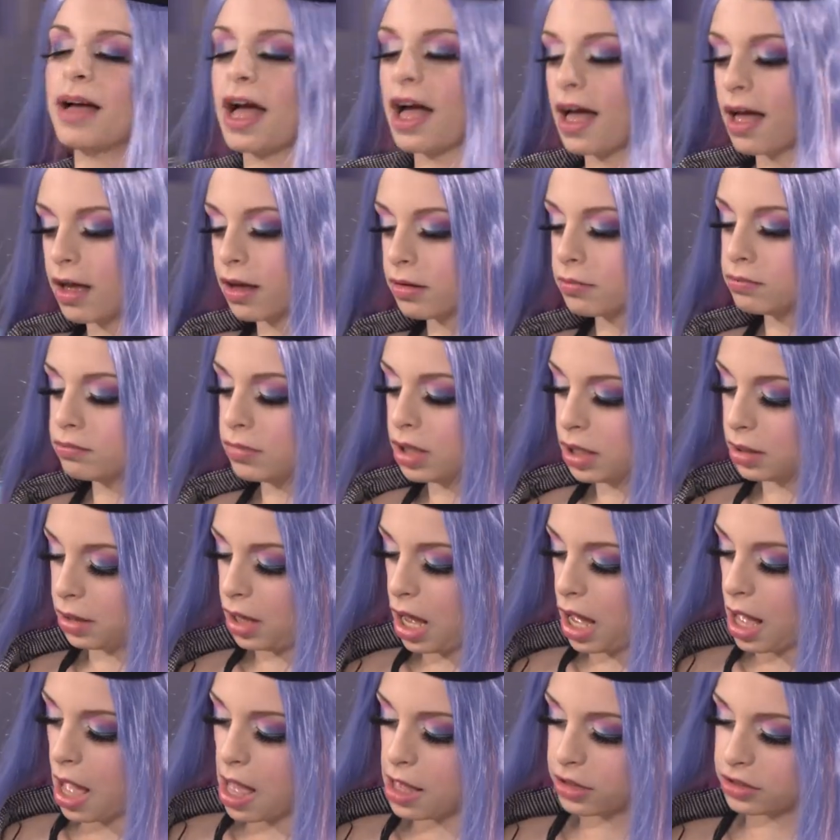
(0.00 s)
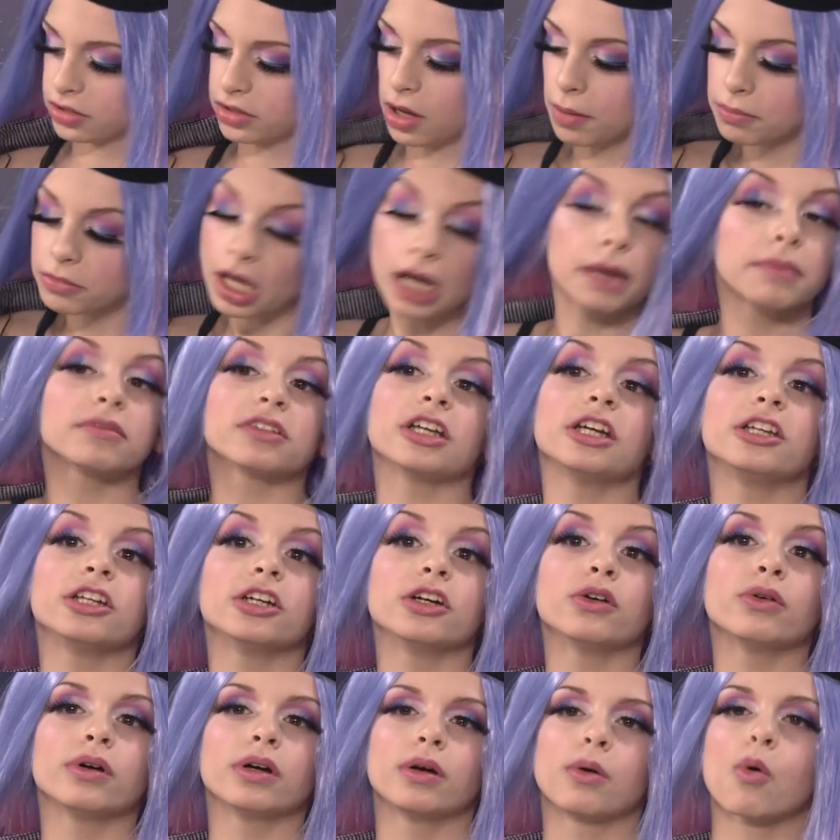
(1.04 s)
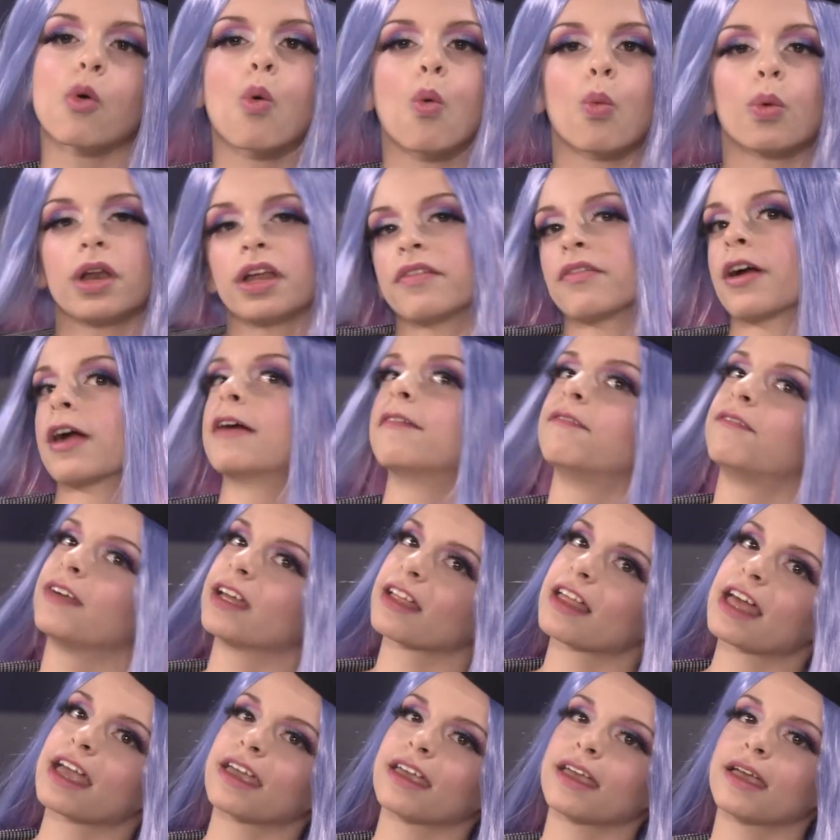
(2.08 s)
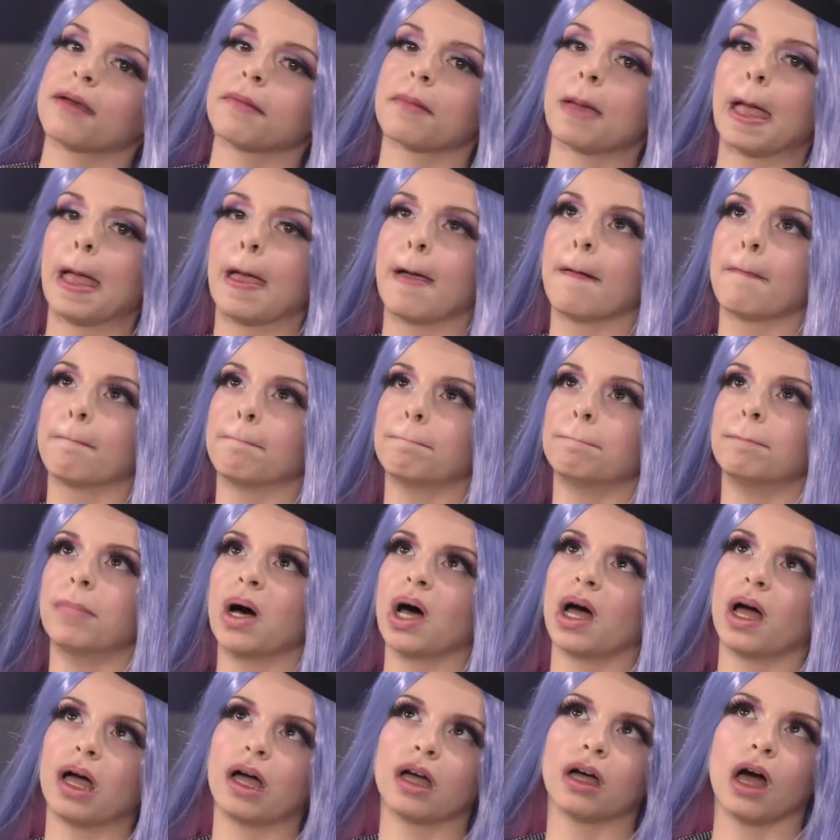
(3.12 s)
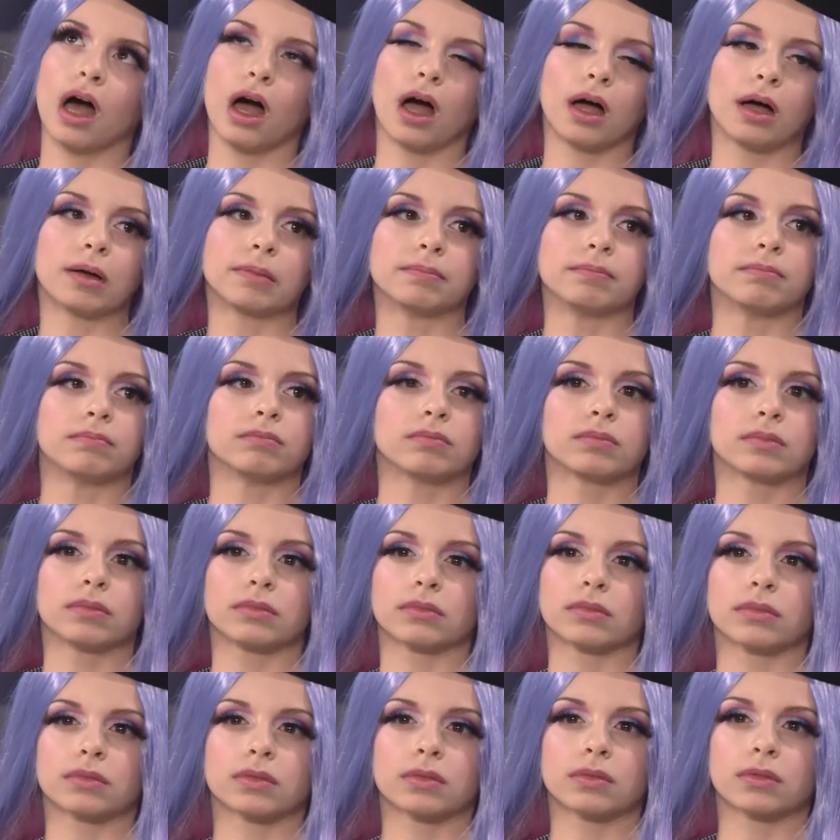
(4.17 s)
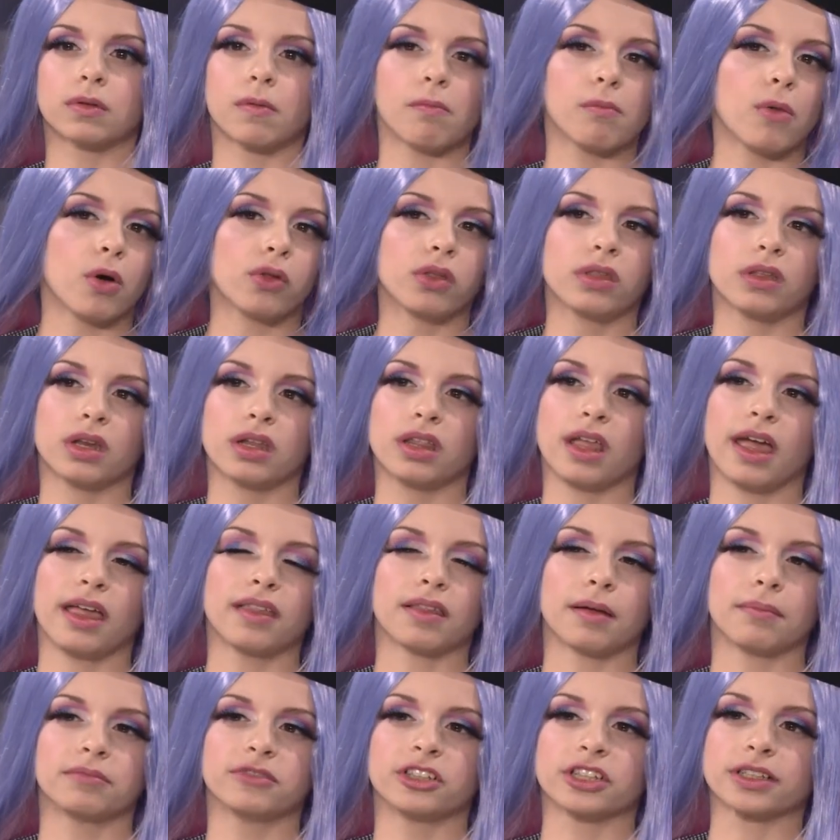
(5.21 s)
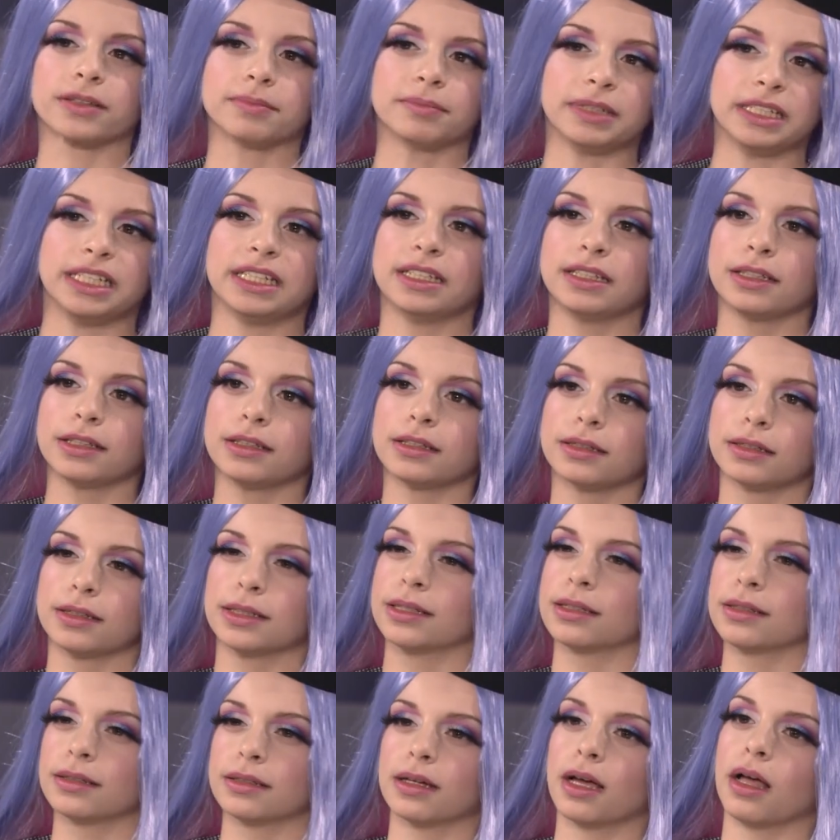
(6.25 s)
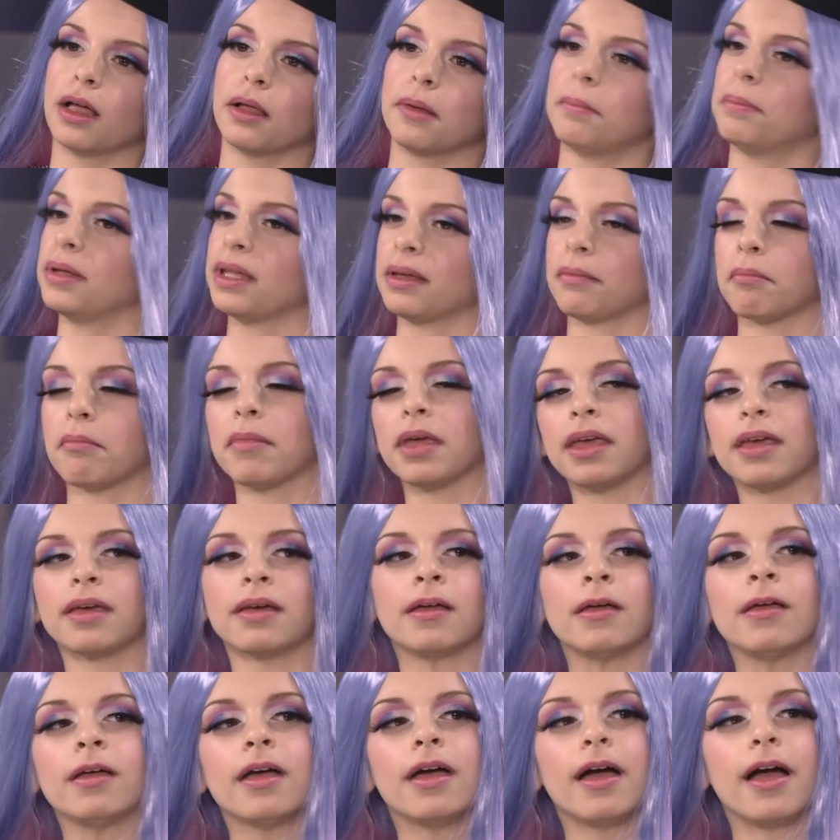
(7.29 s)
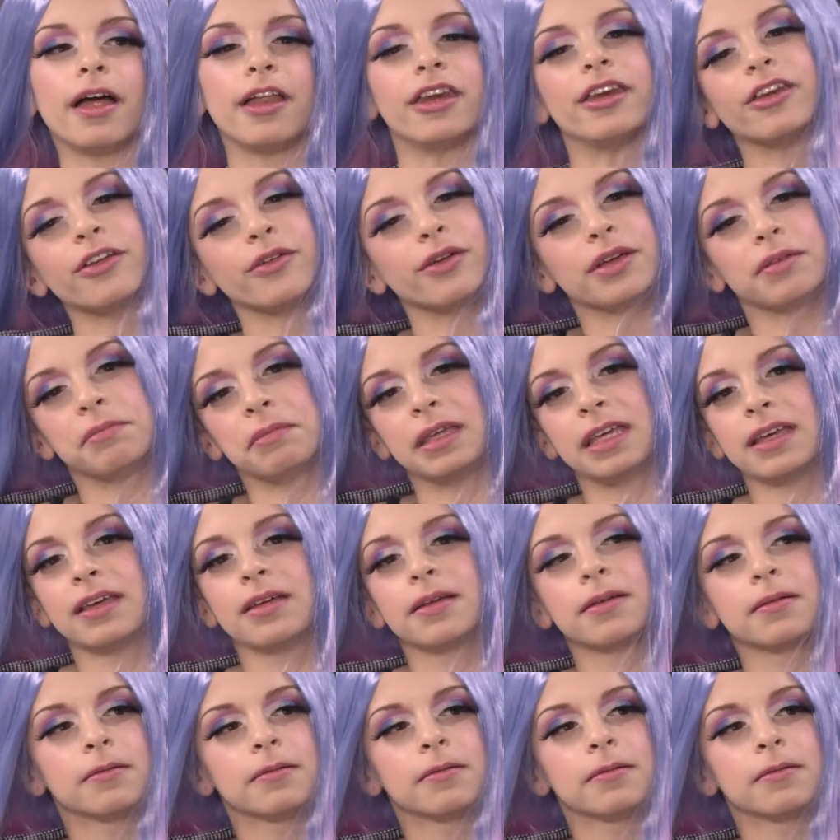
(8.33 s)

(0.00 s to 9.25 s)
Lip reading: Sometimes I do, whenever I feel like it, but most of the days I'm just me. Being me and doing me.